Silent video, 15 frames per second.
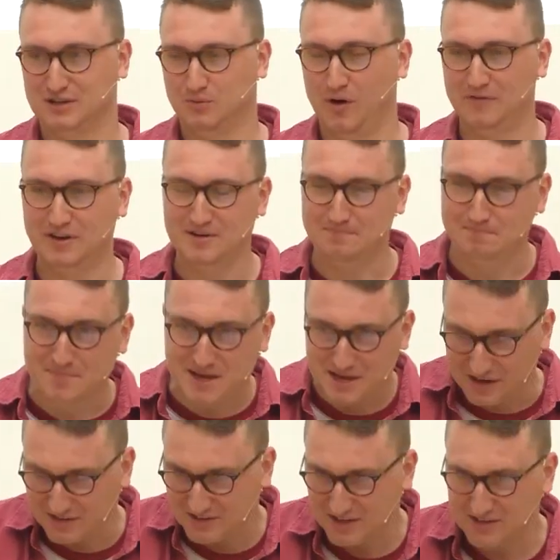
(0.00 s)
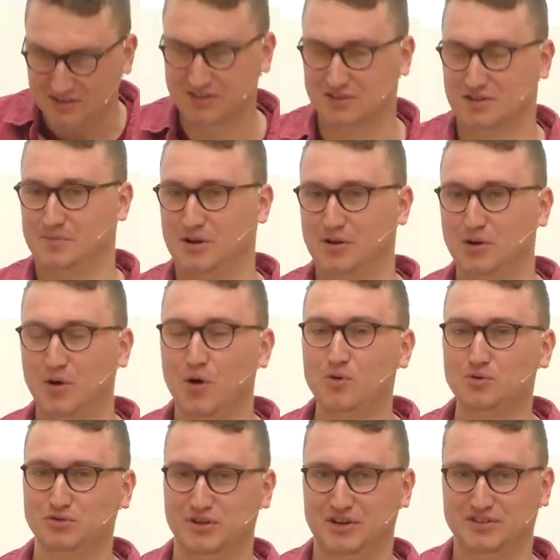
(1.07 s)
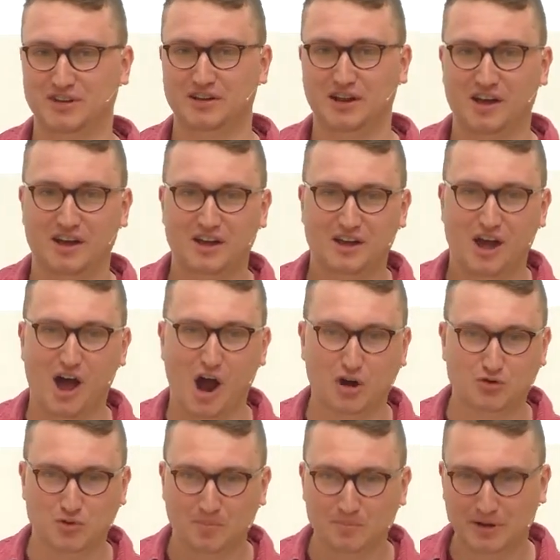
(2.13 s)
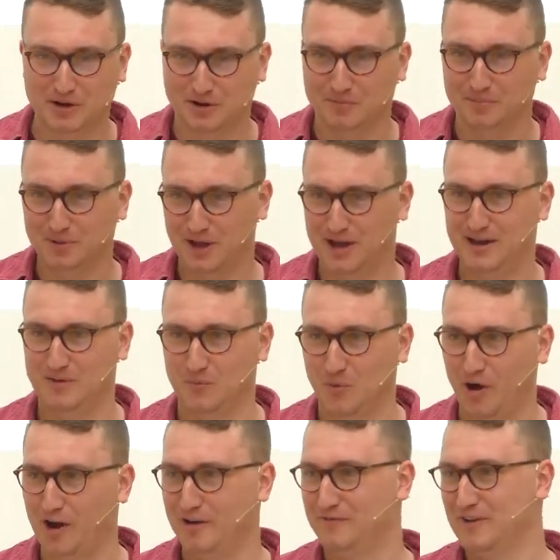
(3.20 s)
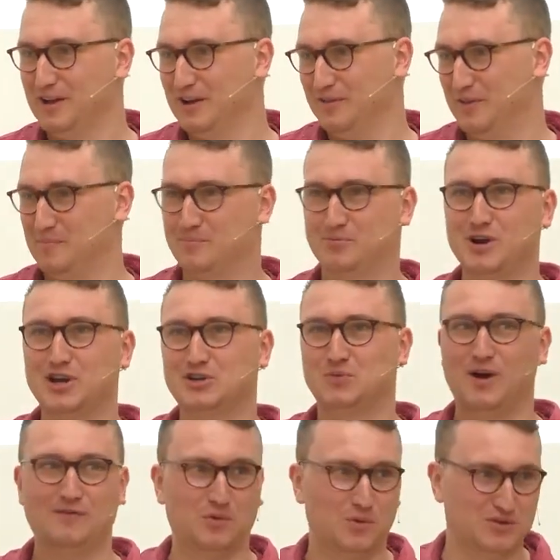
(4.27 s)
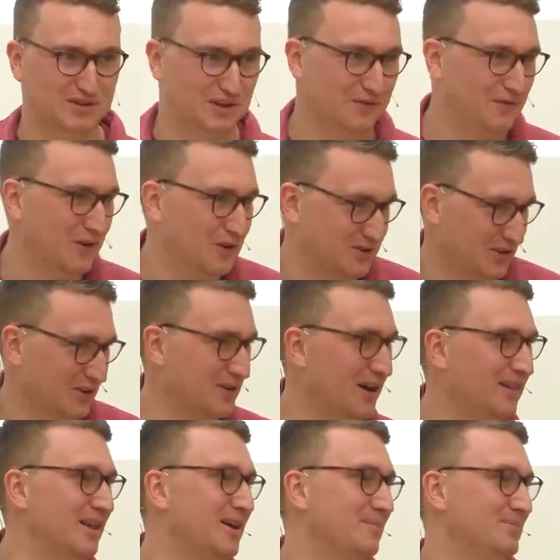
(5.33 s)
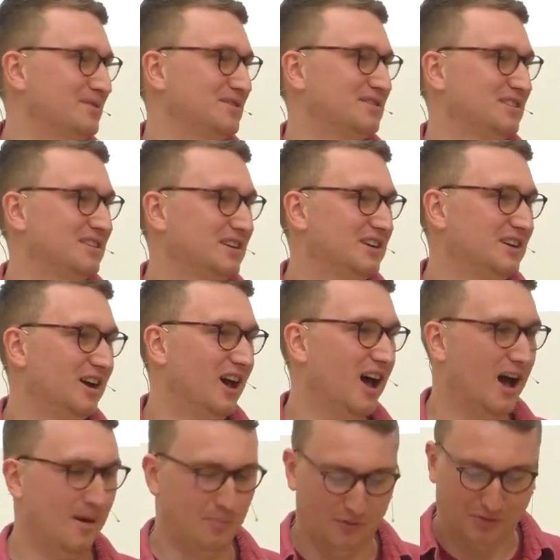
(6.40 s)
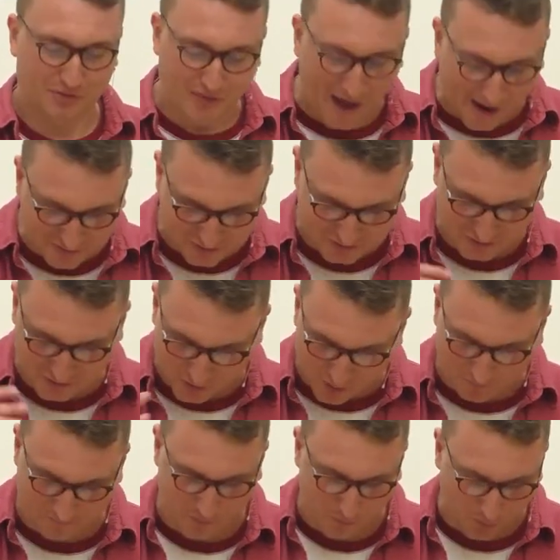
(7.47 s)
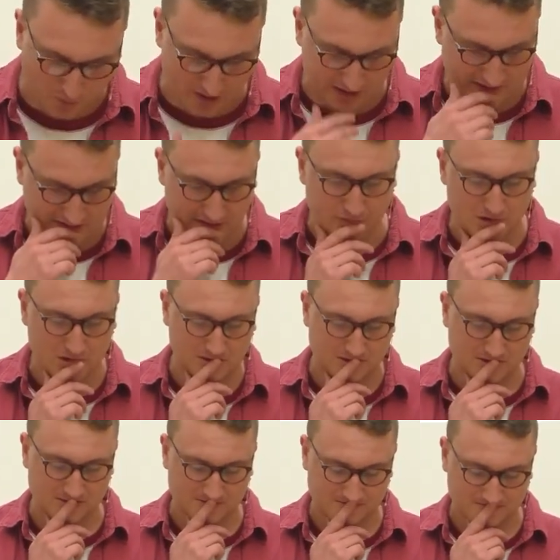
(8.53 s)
what if they didn't meet a cynicism and a coldness and a grumbling and complaining? What if the British weather wasn't the first thing on our lips, but thanks to God for all that he has given us?